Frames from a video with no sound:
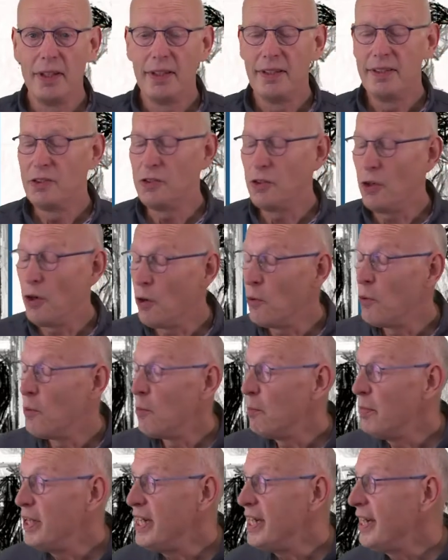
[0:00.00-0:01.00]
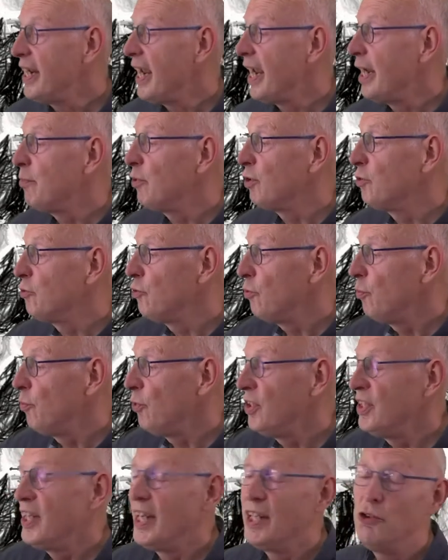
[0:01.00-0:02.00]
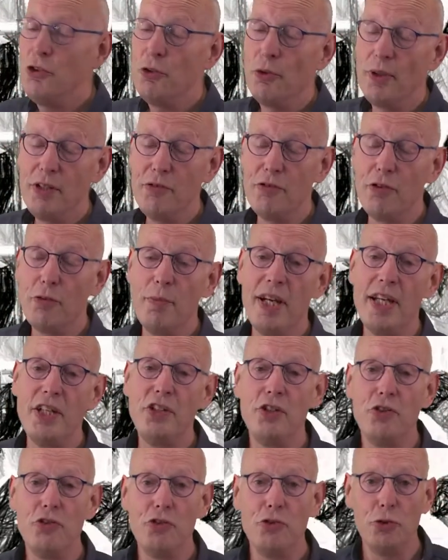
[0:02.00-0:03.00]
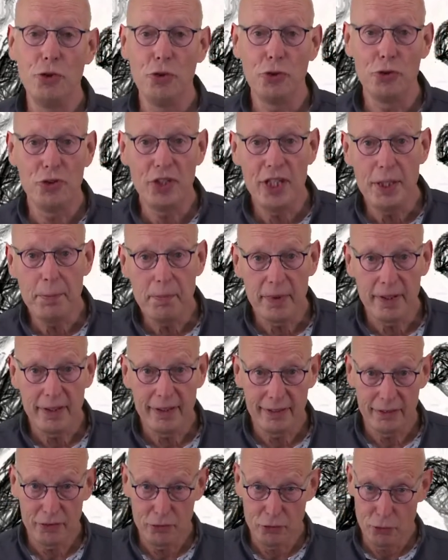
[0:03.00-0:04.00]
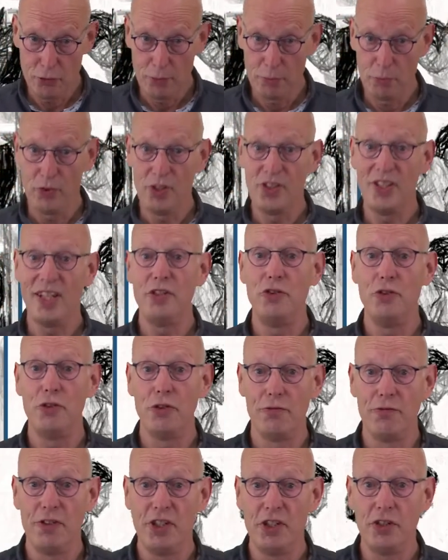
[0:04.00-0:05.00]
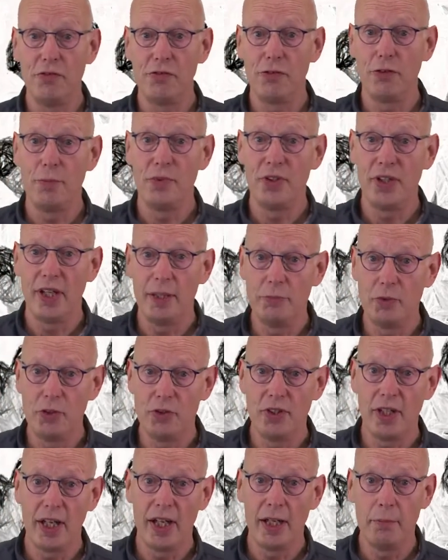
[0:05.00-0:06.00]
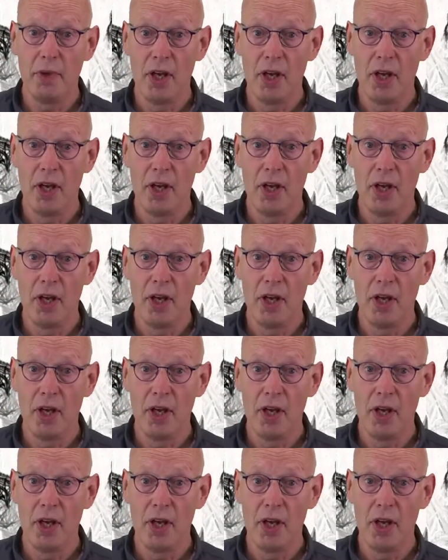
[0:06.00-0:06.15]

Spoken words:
So being able to present your information to your team, to present your vision from time to time,